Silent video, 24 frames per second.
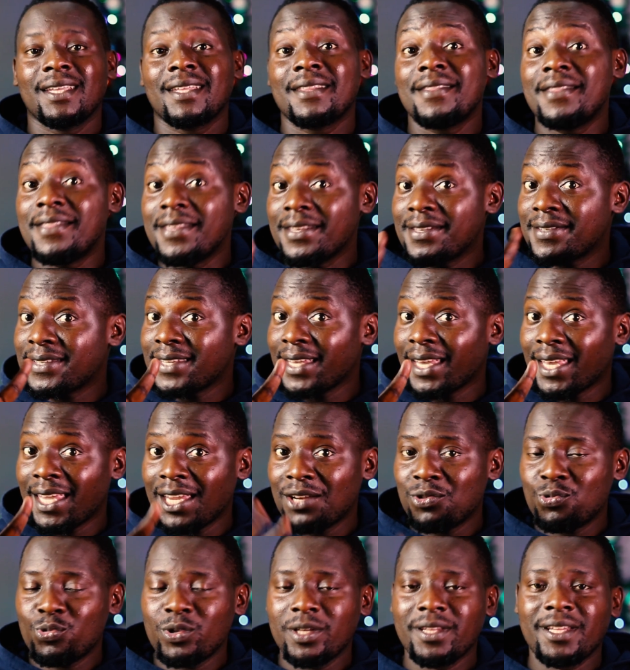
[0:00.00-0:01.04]
The
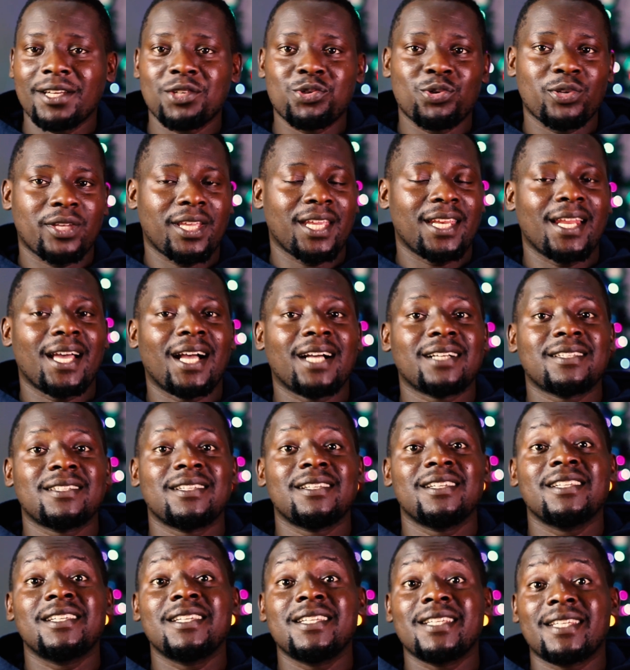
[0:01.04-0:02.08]
second way that you can
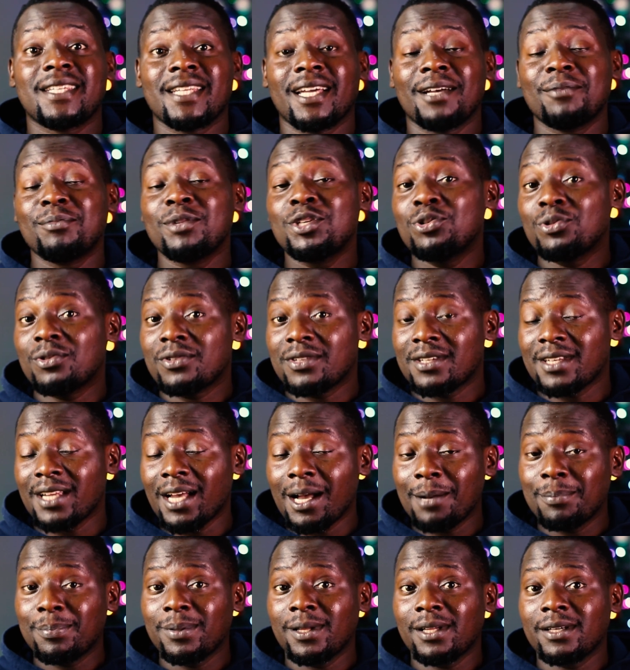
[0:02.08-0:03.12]
actually determine your
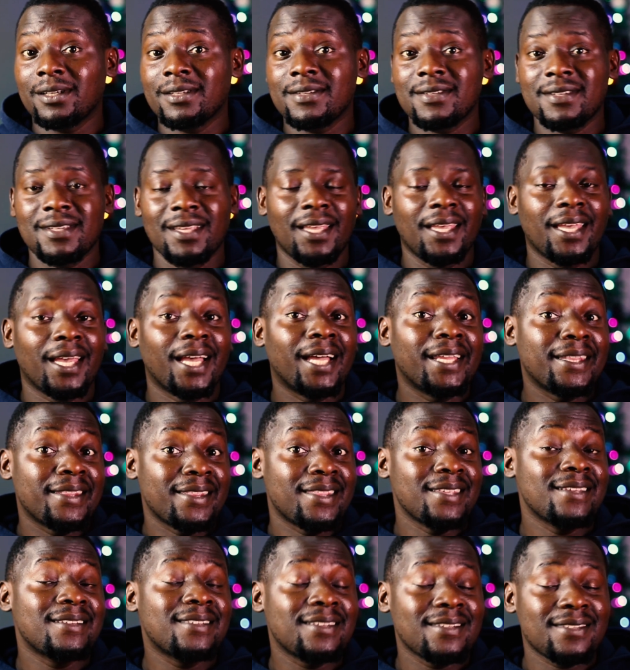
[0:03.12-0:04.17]
stop loss, and
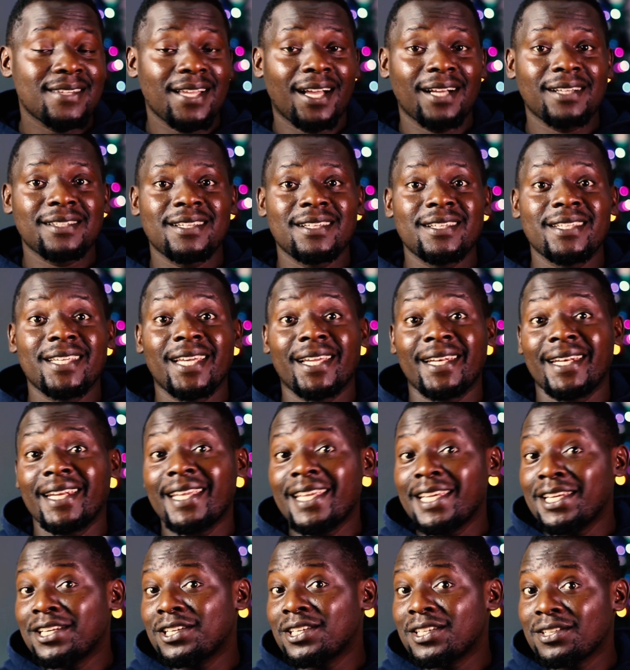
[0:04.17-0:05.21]
this is actually an
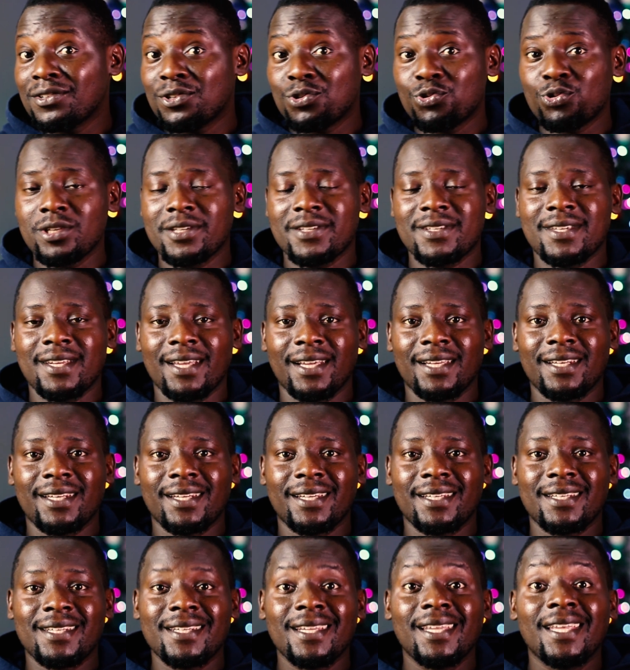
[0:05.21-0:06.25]
industry
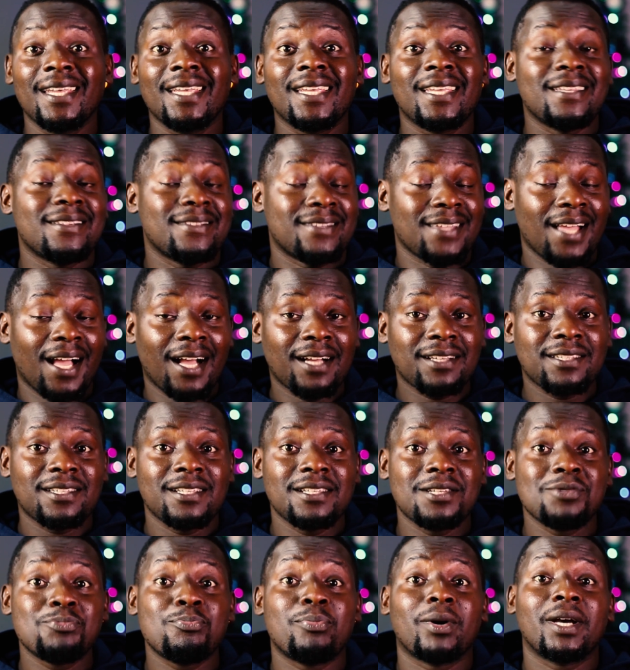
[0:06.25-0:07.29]
standard, is
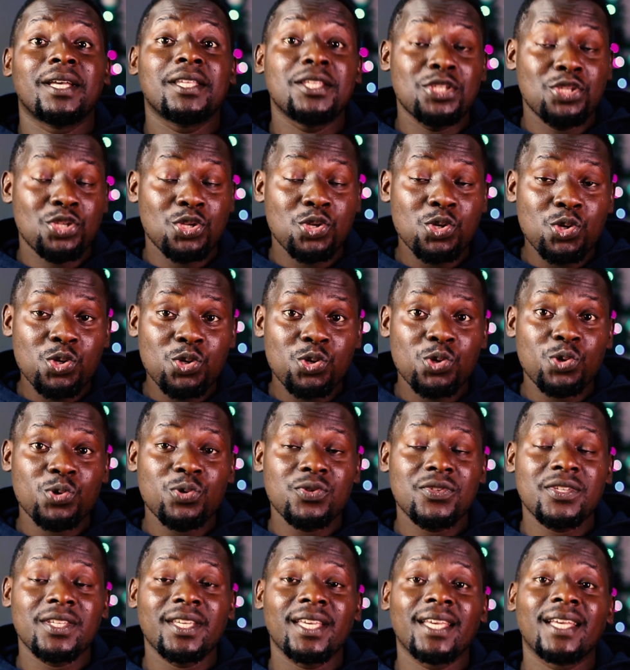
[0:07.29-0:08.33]
actually by you
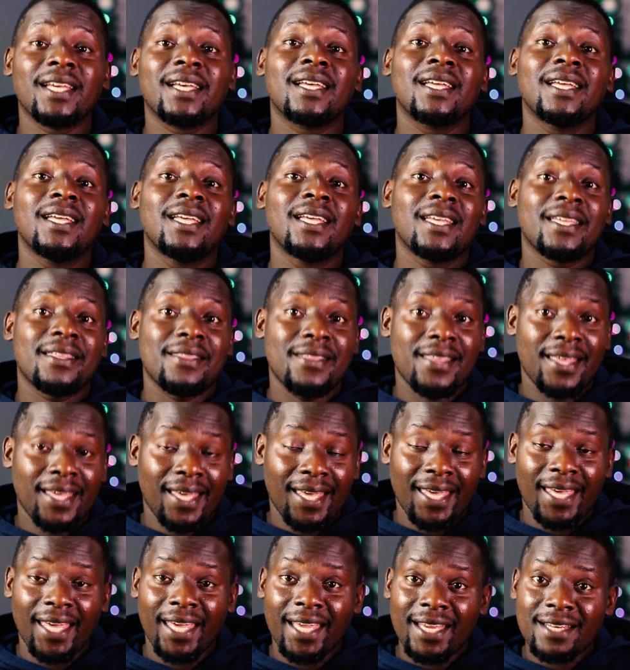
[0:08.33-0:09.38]
using the
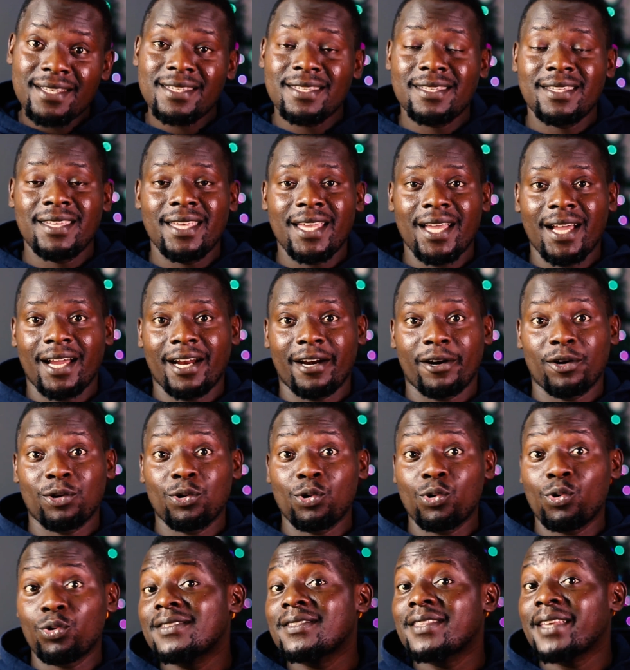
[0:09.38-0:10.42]
ATR
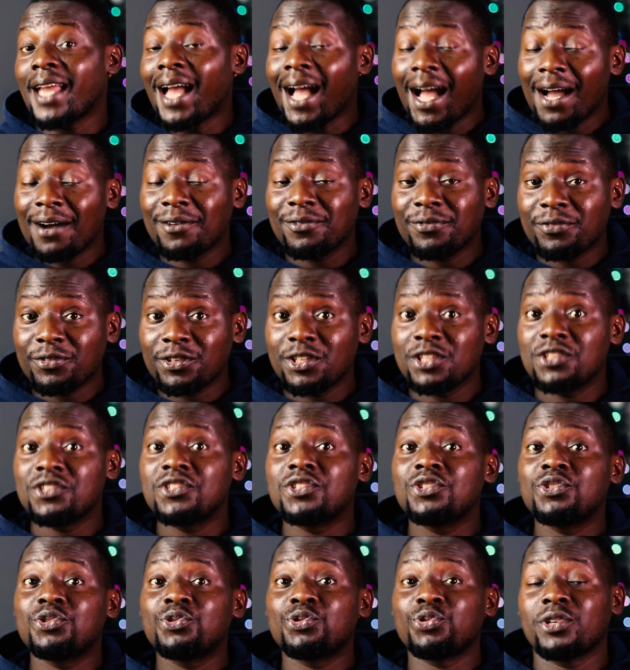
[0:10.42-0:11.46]
or the
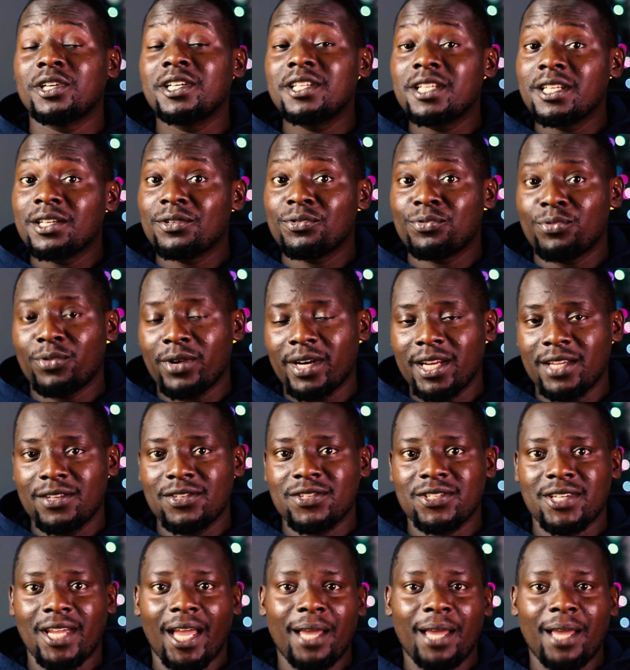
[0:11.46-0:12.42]
average trading range.